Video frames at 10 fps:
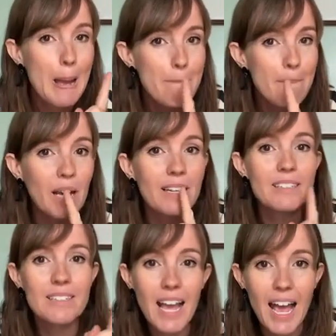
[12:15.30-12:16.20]
But it
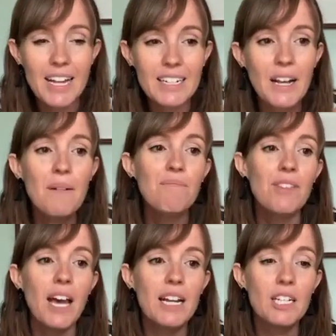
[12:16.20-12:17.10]
said
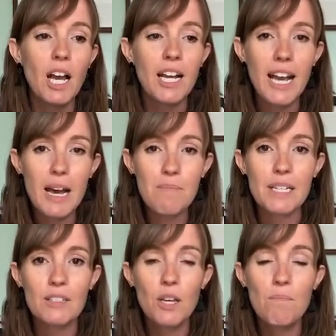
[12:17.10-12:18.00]
that
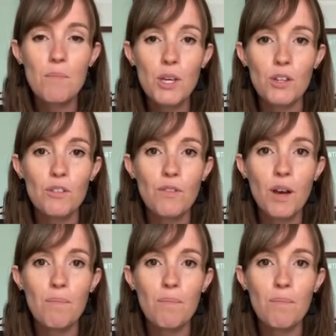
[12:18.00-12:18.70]
okapis can move